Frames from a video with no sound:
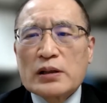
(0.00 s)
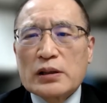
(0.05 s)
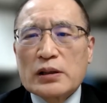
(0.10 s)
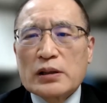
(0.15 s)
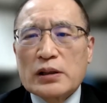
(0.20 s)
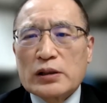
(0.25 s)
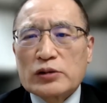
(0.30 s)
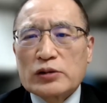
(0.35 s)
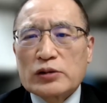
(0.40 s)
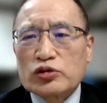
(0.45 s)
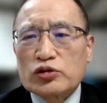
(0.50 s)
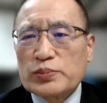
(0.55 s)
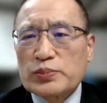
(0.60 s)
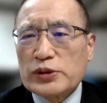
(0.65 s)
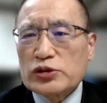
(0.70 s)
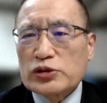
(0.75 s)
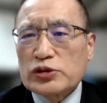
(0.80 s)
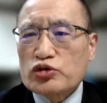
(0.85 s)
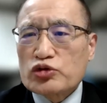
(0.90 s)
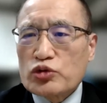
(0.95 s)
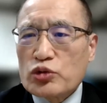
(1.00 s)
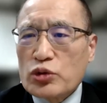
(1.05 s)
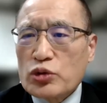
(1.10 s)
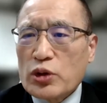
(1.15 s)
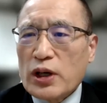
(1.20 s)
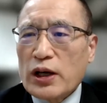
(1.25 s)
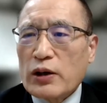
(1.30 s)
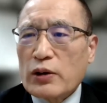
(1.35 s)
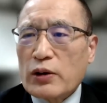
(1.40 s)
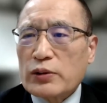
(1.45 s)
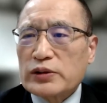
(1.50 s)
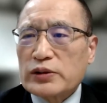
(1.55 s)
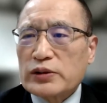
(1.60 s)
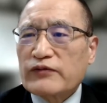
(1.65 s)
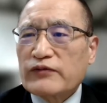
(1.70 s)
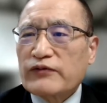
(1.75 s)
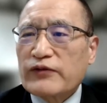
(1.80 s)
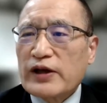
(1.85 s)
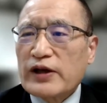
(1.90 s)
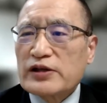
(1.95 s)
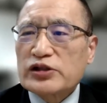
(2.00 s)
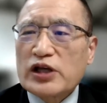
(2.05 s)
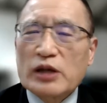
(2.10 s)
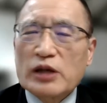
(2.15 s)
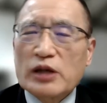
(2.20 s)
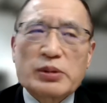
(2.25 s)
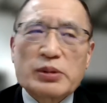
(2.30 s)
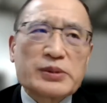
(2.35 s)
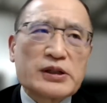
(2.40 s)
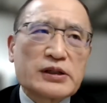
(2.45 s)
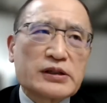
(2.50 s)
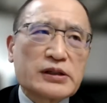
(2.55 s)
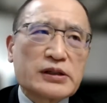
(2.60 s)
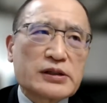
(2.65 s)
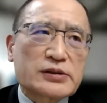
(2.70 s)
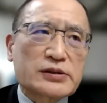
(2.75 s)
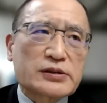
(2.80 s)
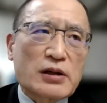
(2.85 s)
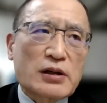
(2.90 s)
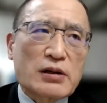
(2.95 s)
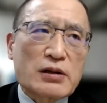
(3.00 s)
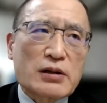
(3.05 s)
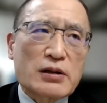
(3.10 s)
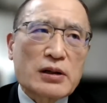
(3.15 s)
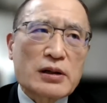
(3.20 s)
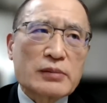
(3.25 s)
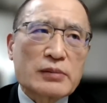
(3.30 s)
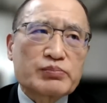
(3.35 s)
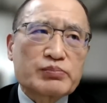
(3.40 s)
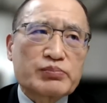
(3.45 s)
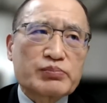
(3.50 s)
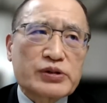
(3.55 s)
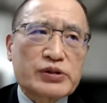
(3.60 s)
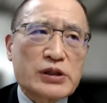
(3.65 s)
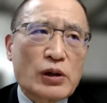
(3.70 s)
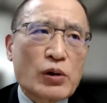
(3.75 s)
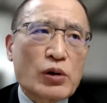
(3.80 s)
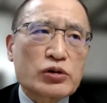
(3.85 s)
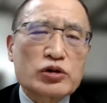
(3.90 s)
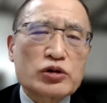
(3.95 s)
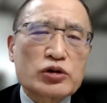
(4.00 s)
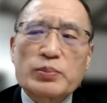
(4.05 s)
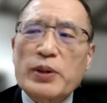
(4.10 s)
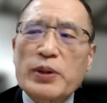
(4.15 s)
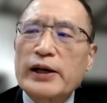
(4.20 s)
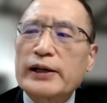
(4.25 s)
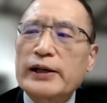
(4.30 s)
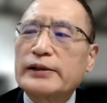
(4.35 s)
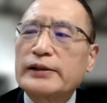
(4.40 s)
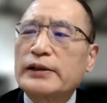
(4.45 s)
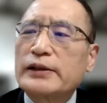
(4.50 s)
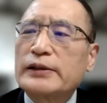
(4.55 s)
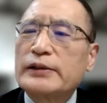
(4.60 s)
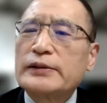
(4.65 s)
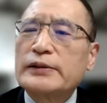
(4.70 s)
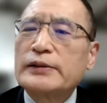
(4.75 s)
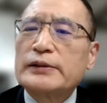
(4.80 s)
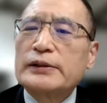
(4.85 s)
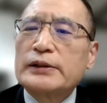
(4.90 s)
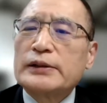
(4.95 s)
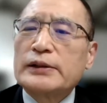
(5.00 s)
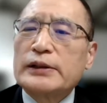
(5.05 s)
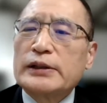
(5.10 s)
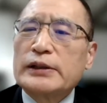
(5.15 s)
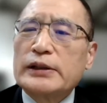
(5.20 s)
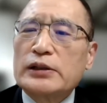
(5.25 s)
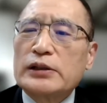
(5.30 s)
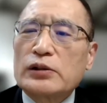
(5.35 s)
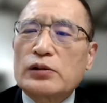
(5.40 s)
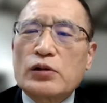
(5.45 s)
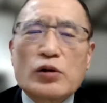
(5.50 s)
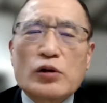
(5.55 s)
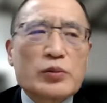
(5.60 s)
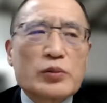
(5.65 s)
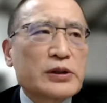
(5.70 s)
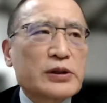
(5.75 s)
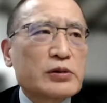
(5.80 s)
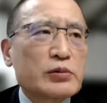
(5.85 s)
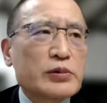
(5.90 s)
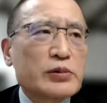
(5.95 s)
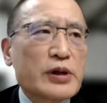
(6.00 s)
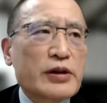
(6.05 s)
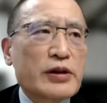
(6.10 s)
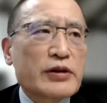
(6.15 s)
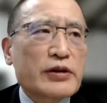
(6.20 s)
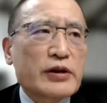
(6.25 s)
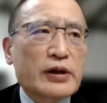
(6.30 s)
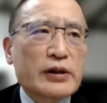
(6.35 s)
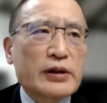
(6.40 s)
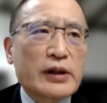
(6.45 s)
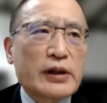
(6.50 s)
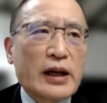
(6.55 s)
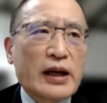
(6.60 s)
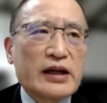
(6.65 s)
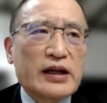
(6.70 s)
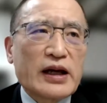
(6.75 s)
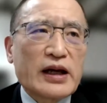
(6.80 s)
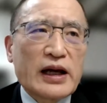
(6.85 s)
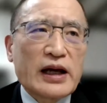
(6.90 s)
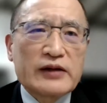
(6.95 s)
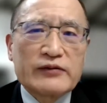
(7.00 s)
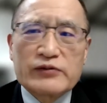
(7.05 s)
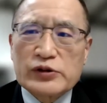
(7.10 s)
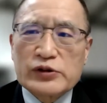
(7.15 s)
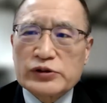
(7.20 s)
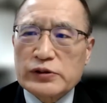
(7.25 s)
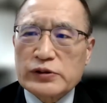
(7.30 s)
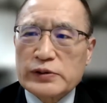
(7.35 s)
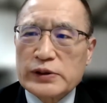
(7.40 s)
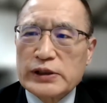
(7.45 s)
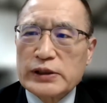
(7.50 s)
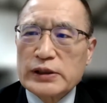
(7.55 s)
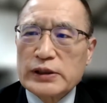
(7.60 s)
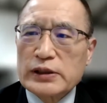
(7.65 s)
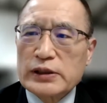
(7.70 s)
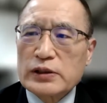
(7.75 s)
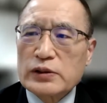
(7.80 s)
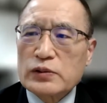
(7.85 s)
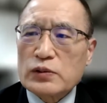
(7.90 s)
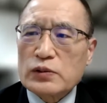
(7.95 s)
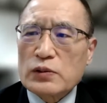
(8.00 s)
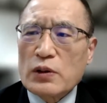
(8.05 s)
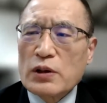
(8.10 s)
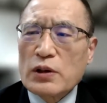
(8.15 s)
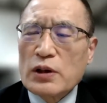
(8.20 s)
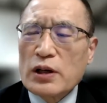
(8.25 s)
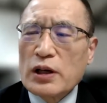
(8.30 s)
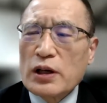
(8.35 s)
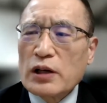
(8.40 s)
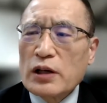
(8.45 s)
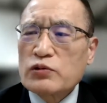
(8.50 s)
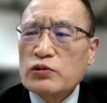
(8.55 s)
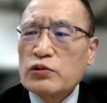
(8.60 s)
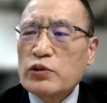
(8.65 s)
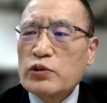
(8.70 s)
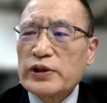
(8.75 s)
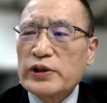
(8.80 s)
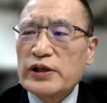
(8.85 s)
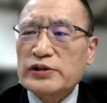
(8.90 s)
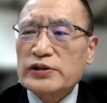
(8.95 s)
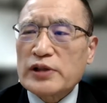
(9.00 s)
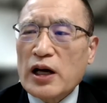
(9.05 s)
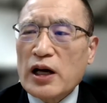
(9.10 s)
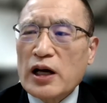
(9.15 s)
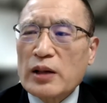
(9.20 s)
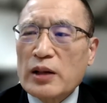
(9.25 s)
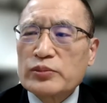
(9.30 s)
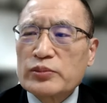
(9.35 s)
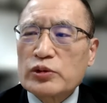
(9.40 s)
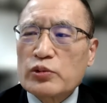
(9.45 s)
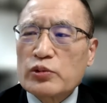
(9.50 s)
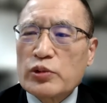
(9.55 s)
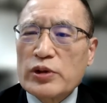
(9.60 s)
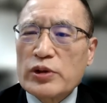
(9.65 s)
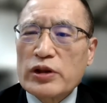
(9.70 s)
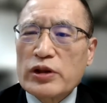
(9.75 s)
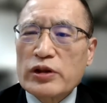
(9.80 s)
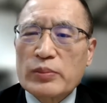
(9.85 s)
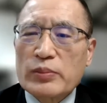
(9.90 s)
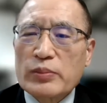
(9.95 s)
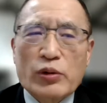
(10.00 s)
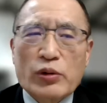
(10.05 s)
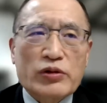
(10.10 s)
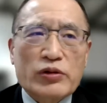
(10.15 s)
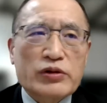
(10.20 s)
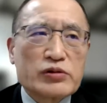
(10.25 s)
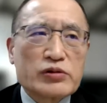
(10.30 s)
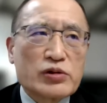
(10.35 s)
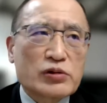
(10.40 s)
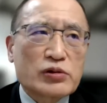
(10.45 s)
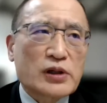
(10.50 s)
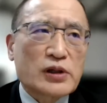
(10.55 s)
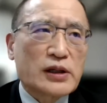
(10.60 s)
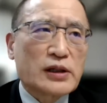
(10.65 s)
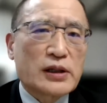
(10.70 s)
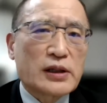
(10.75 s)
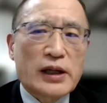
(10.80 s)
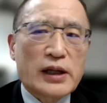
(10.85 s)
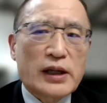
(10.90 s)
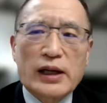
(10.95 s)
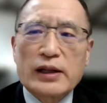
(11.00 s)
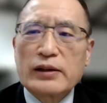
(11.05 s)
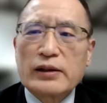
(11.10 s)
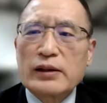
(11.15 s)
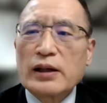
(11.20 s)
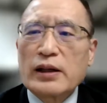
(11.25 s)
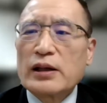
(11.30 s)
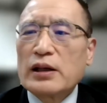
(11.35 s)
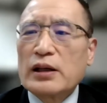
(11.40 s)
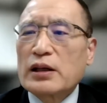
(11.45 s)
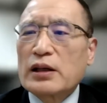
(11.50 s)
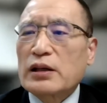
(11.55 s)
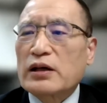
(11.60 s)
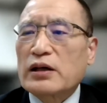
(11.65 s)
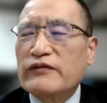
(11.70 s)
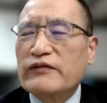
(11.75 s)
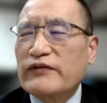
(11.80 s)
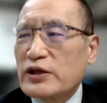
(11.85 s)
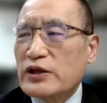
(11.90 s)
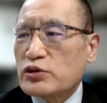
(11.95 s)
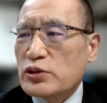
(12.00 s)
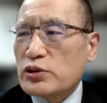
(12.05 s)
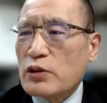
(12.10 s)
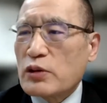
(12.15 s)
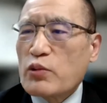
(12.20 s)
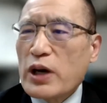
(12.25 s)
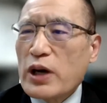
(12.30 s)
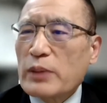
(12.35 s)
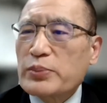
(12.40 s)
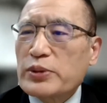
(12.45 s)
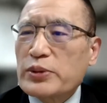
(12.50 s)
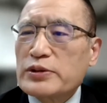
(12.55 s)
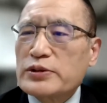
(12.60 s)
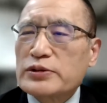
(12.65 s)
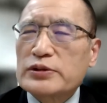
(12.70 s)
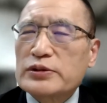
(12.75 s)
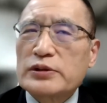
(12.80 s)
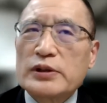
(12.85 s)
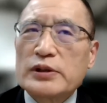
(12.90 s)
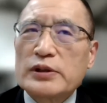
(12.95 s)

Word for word: Uh, to be sure, our defense capabilities are preoccupied in coping with an, an adversary uh, who is armed with both nuclear and conventional weapons